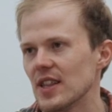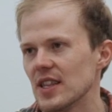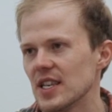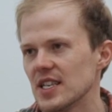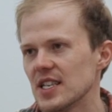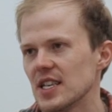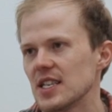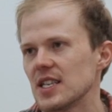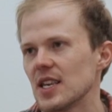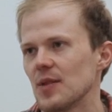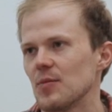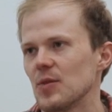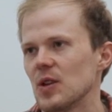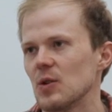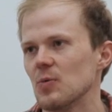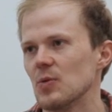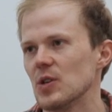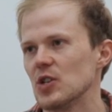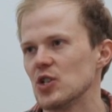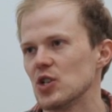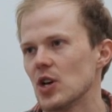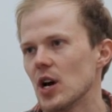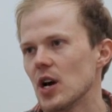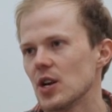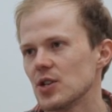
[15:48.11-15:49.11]
And this is something
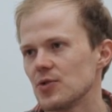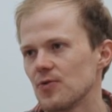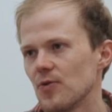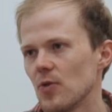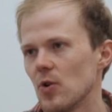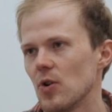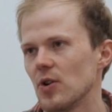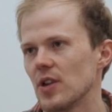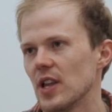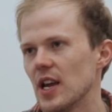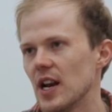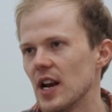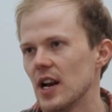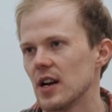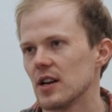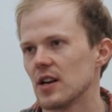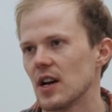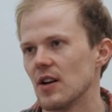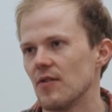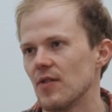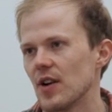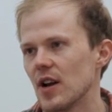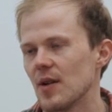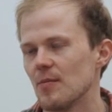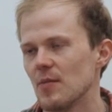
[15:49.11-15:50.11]
we charge for then,
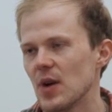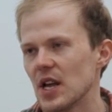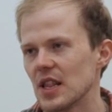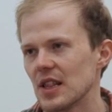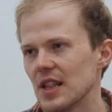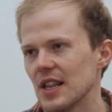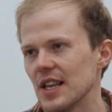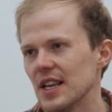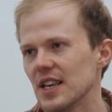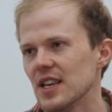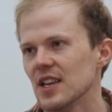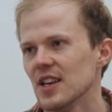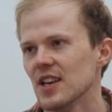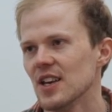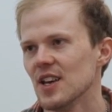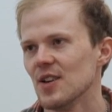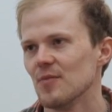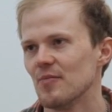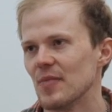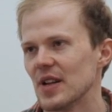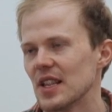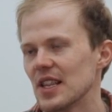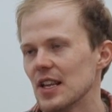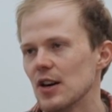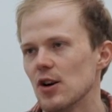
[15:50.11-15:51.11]
kind of like a monthly
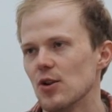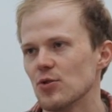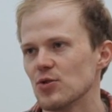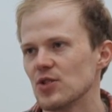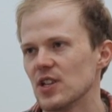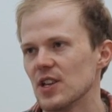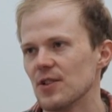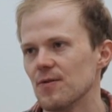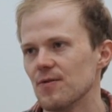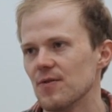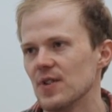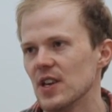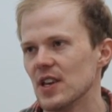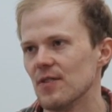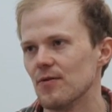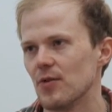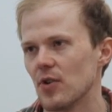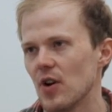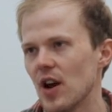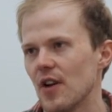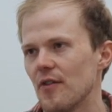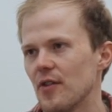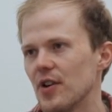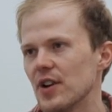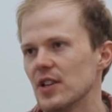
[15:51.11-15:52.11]
monthly hosting fee
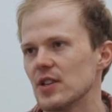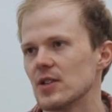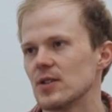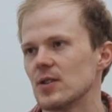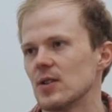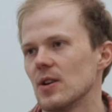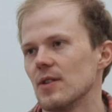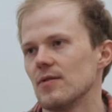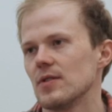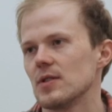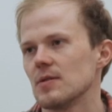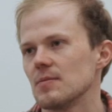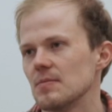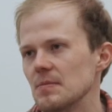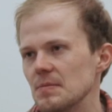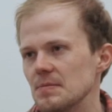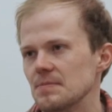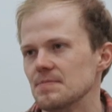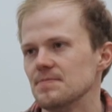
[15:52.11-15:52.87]
for offering this service.